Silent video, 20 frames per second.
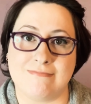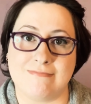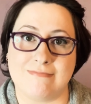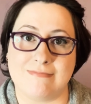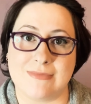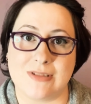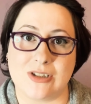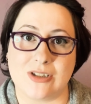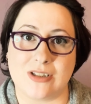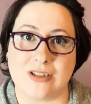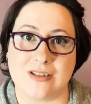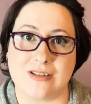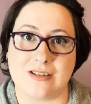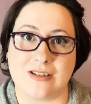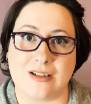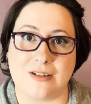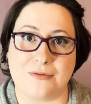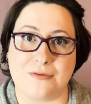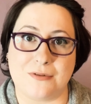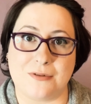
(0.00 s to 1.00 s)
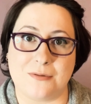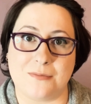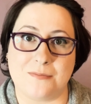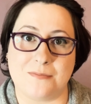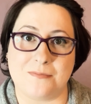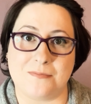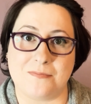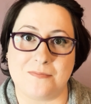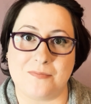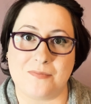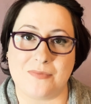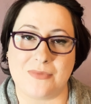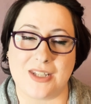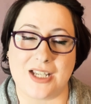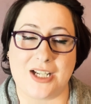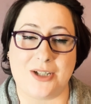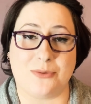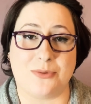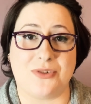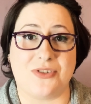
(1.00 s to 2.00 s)
It's good stuff.
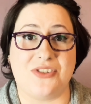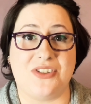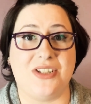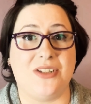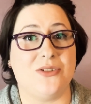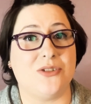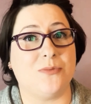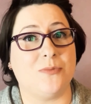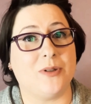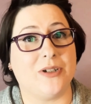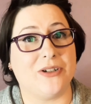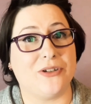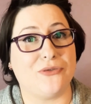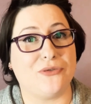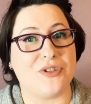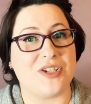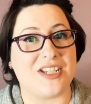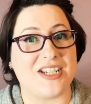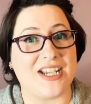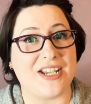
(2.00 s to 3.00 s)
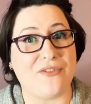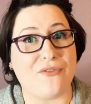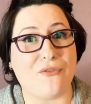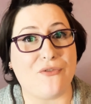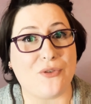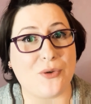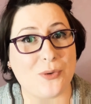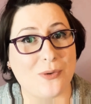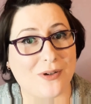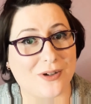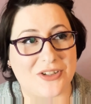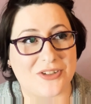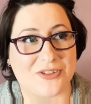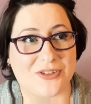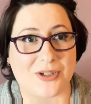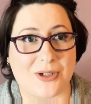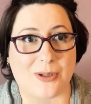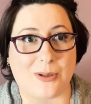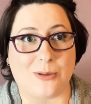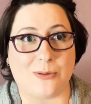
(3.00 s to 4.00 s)
I will see you tomorrow for day 4.
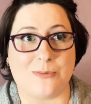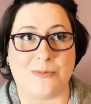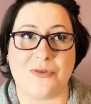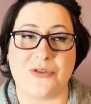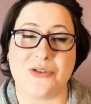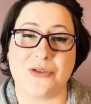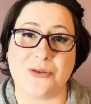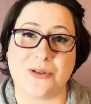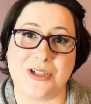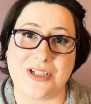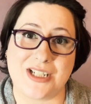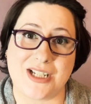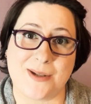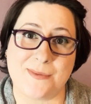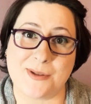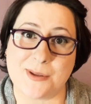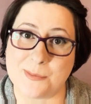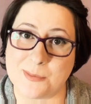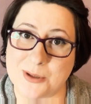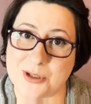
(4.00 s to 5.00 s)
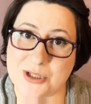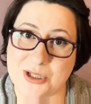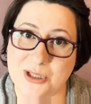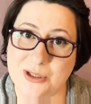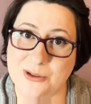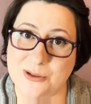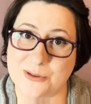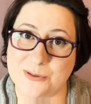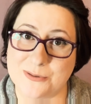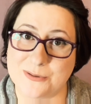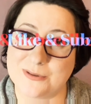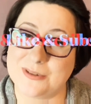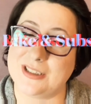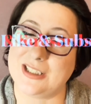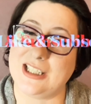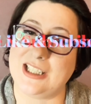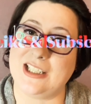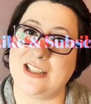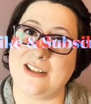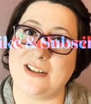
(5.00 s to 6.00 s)
So, story time number 2
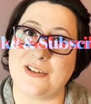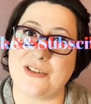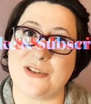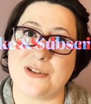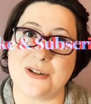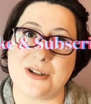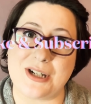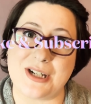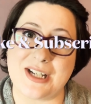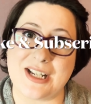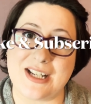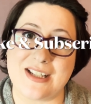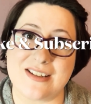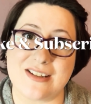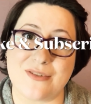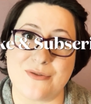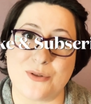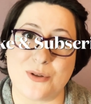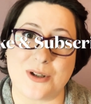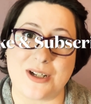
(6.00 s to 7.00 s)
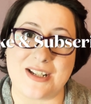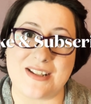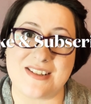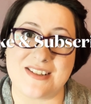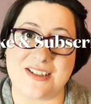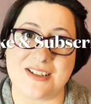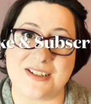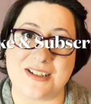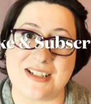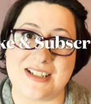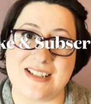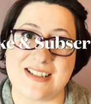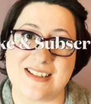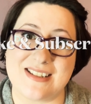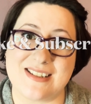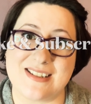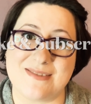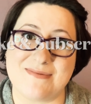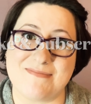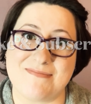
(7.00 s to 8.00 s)
in our 30 Days of Grace
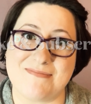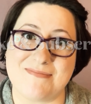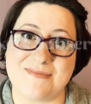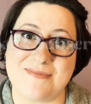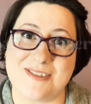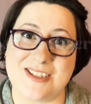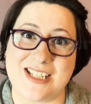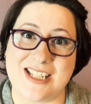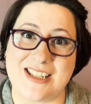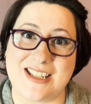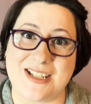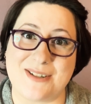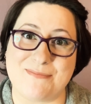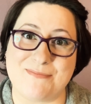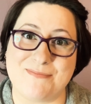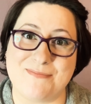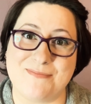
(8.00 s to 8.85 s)
series. See you then.